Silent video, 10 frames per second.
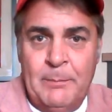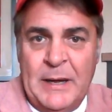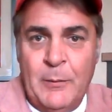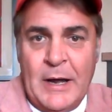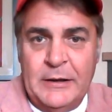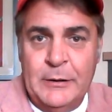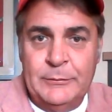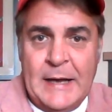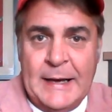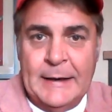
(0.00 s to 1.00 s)

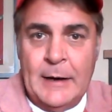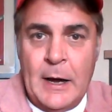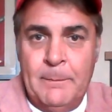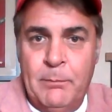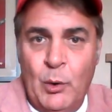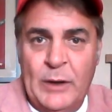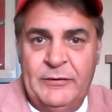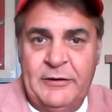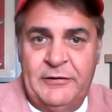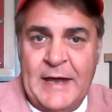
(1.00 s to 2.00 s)
BYU taking on
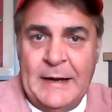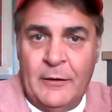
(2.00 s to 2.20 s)
Boise State